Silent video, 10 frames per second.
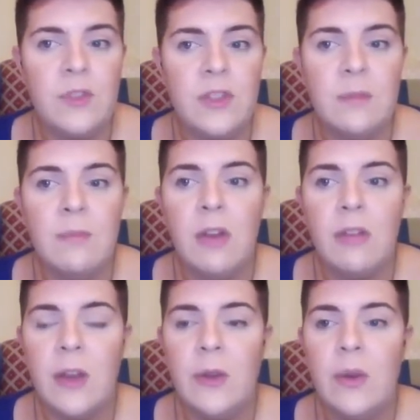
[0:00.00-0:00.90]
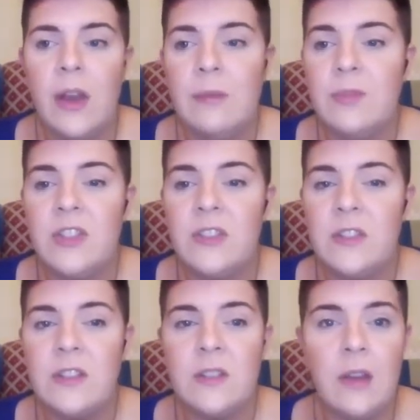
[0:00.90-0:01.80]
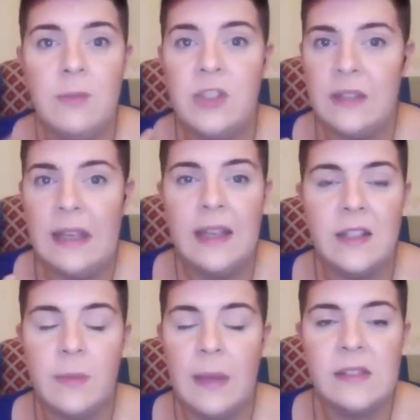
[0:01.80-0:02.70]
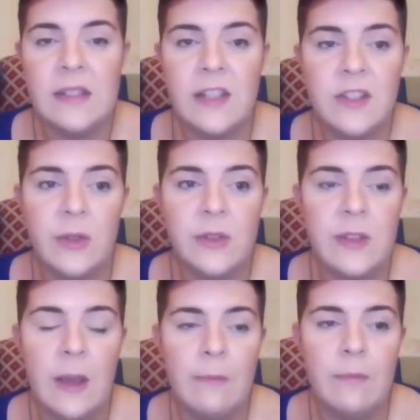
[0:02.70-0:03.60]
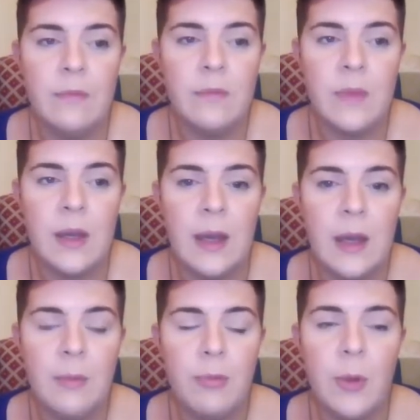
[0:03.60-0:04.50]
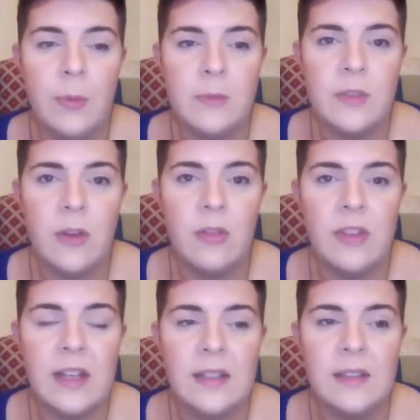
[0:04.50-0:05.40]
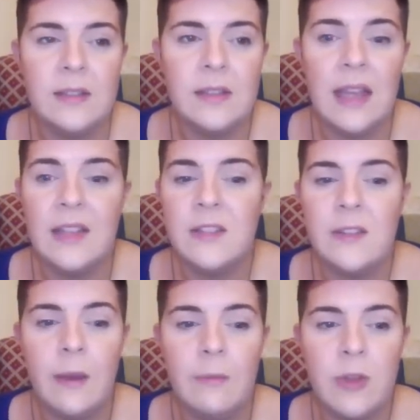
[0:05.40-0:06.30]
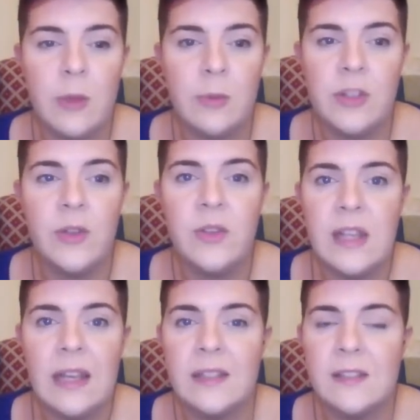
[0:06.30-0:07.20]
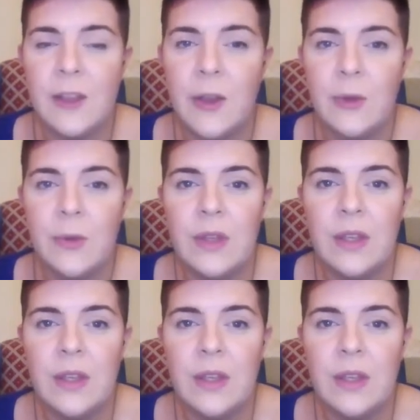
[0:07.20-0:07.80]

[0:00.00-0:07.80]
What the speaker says: Tomorrow I'm just here to basically do some problem solving and some troubleshooting. So